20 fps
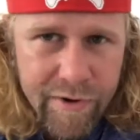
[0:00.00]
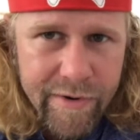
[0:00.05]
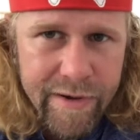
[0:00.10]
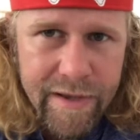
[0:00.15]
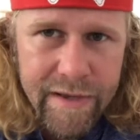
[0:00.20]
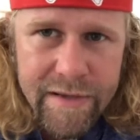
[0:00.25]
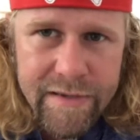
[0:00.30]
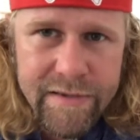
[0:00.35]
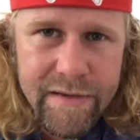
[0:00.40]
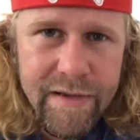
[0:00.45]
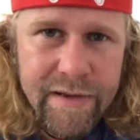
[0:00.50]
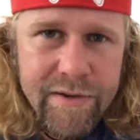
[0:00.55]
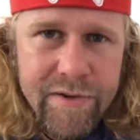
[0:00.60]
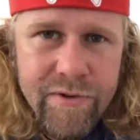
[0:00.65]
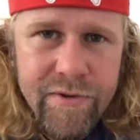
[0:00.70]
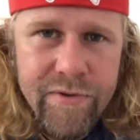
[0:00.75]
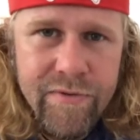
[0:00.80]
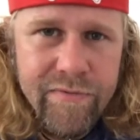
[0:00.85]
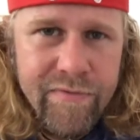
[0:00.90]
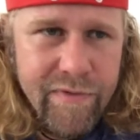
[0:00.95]
easy
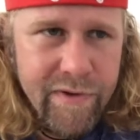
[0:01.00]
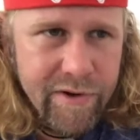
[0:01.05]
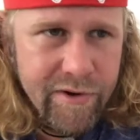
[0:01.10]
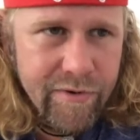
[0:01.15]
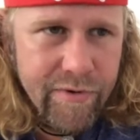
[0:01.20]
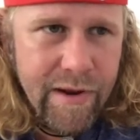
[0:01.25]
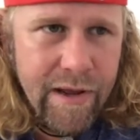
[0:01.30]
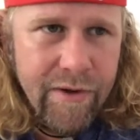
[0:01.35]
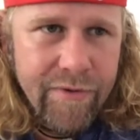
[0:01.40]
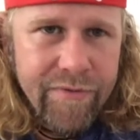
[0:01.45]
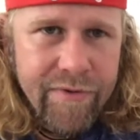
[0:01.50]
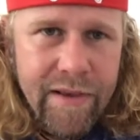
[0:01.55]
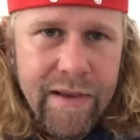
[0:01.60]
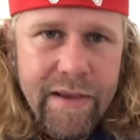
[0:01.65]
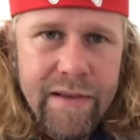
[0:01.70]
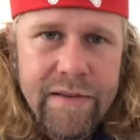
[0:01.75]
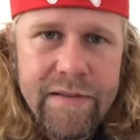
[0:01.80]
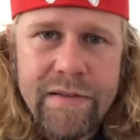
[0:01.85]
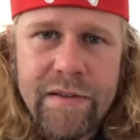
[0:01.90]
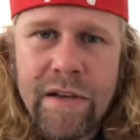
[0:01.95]
to figure out
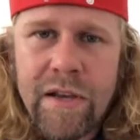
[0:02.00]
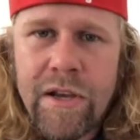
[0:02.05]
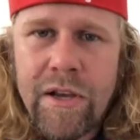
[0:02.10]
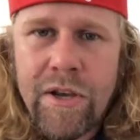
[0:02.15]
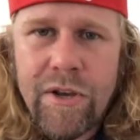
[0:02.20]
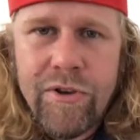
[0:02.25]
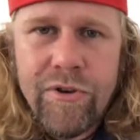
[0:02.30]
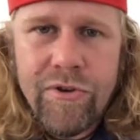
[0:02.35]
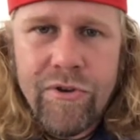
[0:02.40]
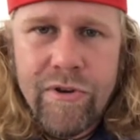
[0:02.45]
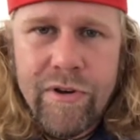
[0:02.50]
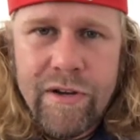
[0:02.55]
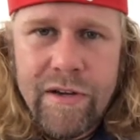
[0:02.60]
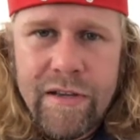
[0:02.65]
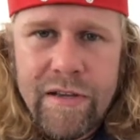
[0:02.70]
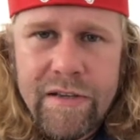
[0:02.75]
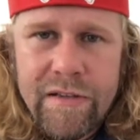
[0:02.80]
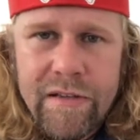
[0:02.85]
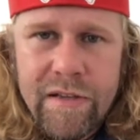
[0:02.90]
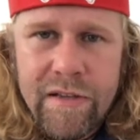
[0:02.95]
things. You can
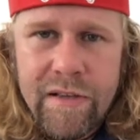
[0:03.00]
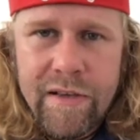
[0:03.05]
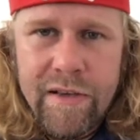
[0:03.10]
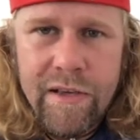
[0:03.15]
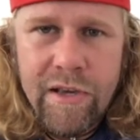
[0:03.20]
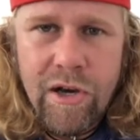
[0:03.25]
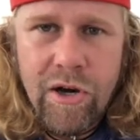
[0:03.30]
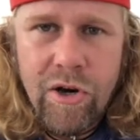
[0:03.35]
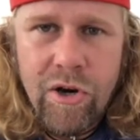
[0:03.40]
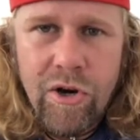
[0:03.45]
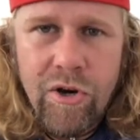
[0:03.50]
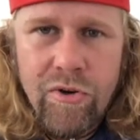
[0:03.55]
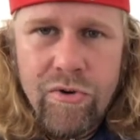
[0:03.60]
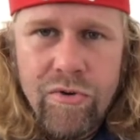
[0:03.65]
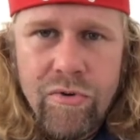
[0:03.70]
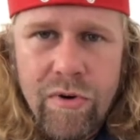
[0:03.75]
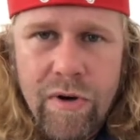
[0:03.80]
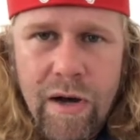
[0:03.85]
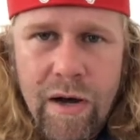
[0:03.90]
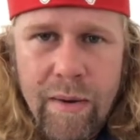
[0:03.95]
easily
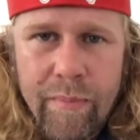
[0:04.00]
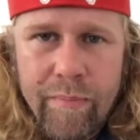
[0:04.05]
go up